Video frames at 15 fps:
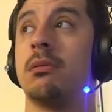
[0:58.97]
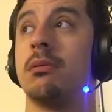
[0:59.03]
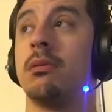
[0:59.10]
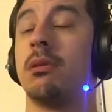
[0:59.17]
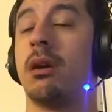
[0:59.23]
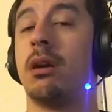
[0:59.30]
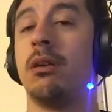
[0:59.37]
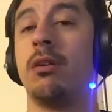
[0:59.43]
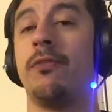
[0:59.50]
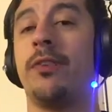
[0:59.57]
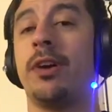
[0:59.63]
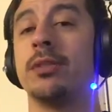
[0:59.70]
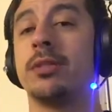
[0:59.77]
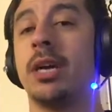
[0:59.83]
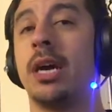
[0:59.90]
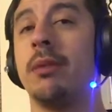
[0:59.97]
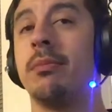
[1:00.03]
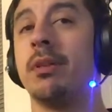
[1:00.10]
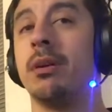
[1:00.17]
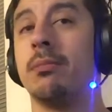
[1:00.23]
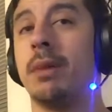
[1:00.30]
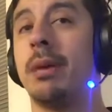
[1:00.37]
I don't know if all time
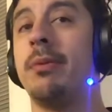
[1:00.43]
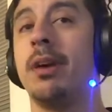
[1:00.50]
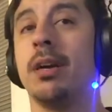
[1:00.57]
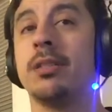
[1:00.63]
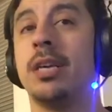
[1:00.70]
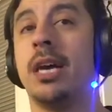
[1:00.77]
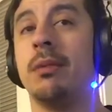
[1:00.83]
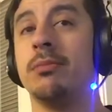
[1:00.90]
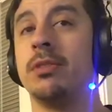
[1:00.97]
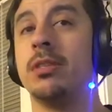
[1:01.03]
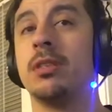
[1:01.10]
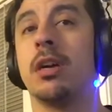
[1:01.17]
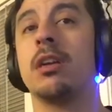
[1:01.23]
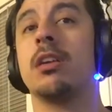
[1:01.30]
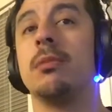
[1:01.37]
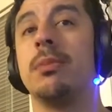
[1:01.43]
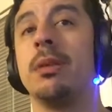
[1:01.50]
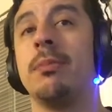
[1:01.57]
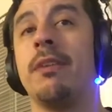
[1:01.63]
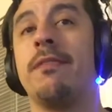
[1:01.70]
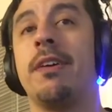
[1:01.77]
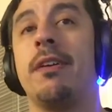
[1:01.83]
though. Maybe all time. She's arguably
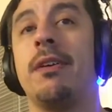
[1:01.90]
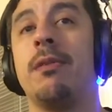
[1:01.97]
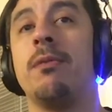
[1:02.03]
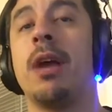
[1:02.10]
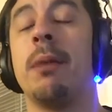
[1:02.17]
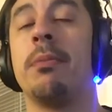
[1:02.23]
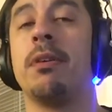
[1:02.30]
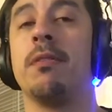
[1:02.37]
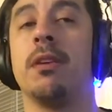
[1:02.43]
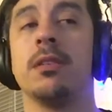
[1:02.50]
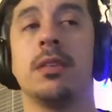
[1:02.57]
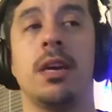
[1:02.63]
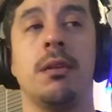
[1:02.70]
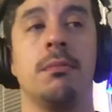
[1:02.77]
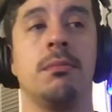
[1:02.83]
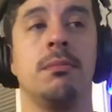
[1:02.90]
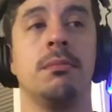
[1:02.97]
my favorite rapper of all time.